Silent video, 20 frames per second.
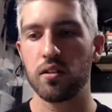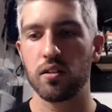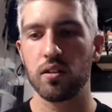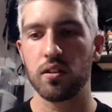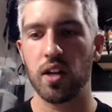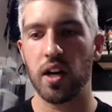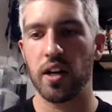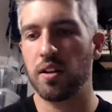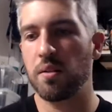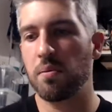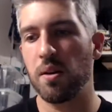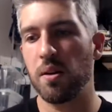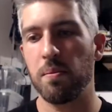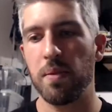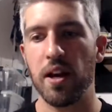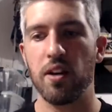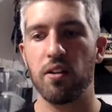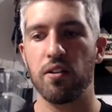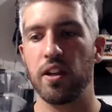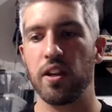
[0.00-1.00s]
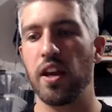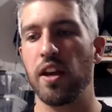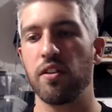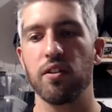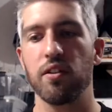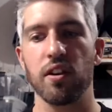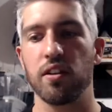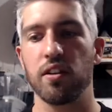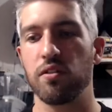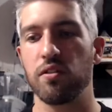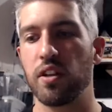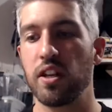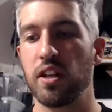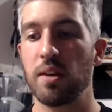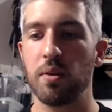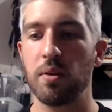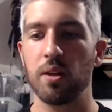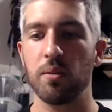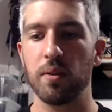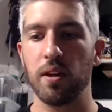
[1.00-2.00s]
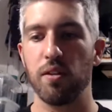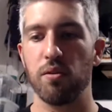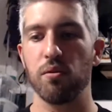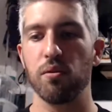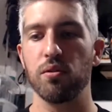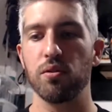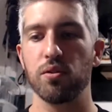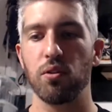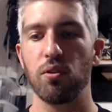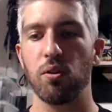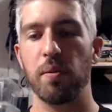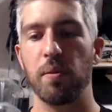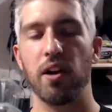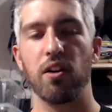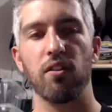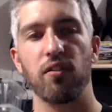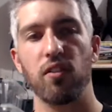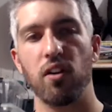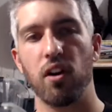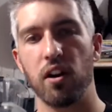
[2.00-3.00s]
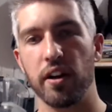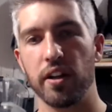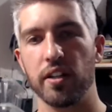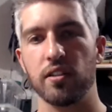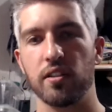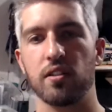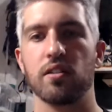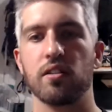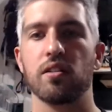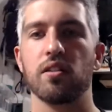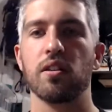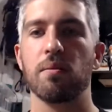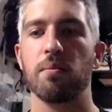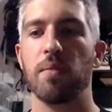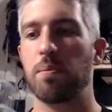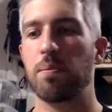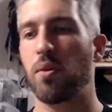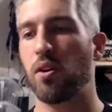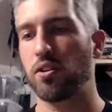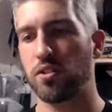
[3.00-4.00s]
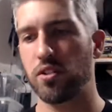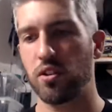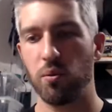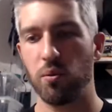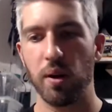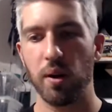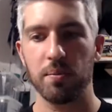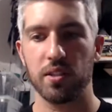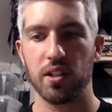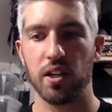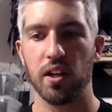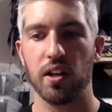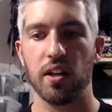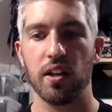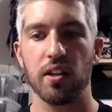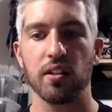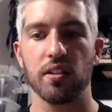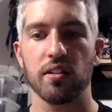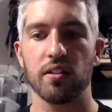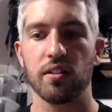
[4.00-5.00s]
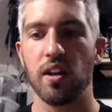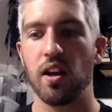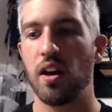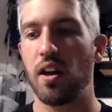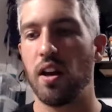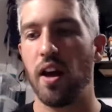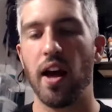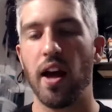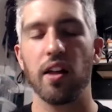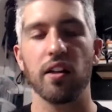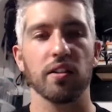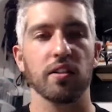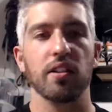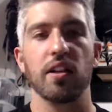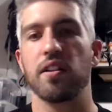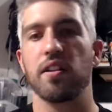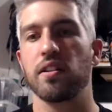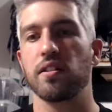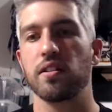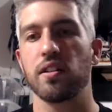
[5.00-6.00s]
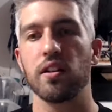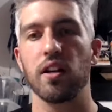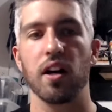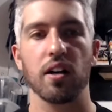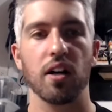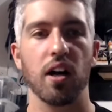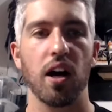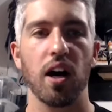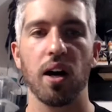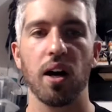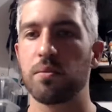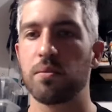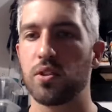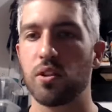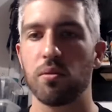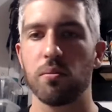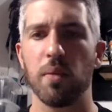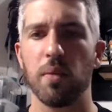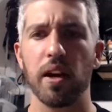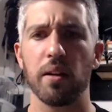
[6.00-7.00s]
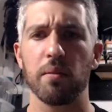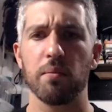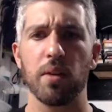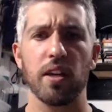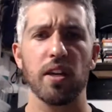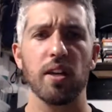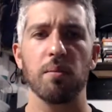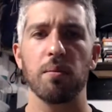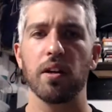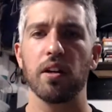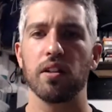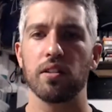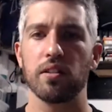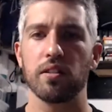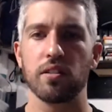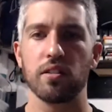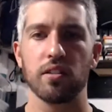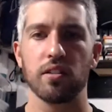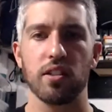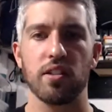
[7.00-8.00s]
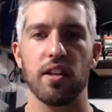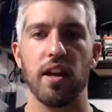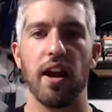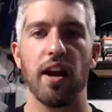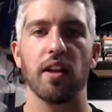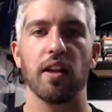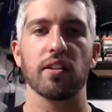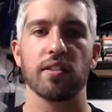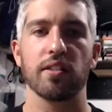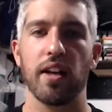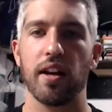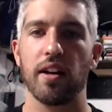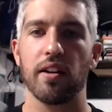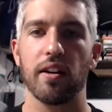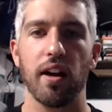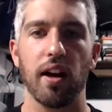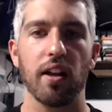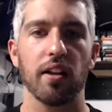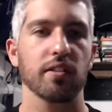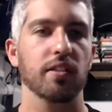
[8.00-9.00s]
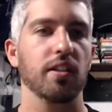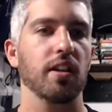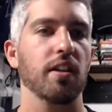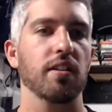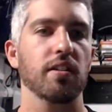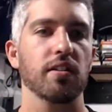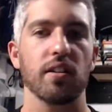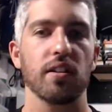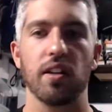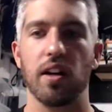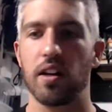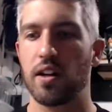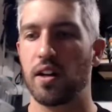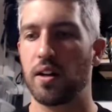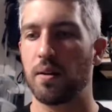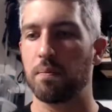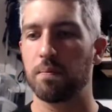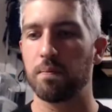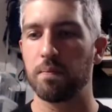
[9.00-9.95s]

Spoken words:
talking to me about, yeah, you can email me through Solar Power for Artists. My personal website is alexnathanson.com. So my email is just alex@alexnathanson.com.